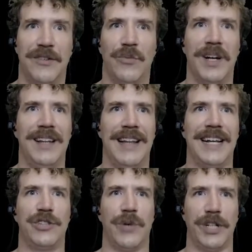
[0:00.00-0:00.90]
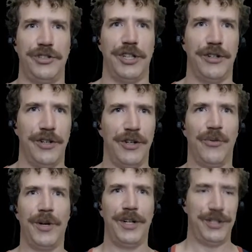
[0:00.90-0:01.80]
One last question.
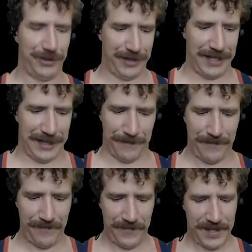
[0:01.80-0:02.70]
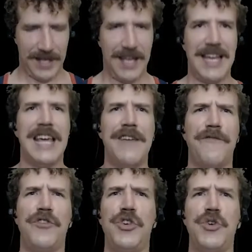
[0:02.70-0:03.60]
What is your name? If
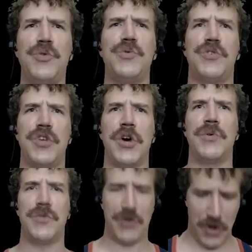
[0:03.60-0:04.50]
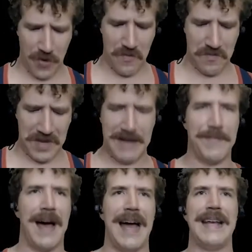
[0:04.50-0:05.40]
you don't know me
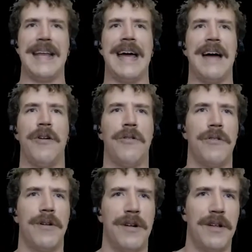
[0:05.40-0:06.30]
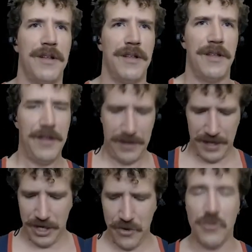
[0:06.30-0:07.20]
by now,
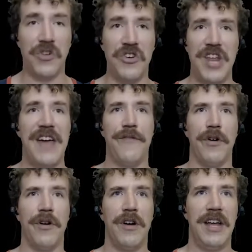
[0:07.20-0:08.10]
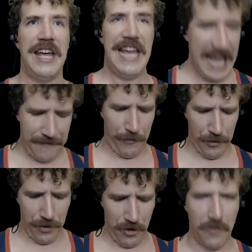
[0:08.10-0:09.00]
then you will never, ever
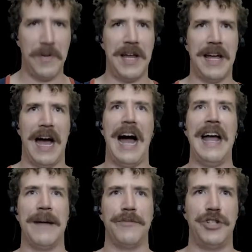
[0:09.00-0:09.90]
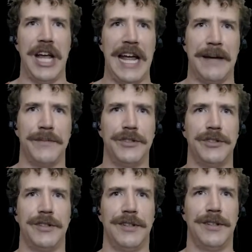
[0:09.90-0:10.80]
know me. I am James.
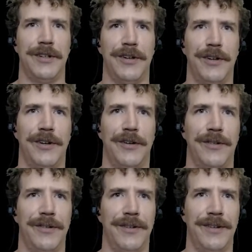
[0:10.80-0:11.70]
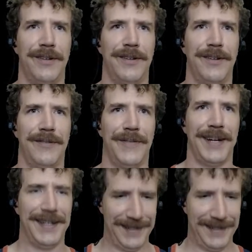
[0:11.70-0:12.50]
Oh, wait.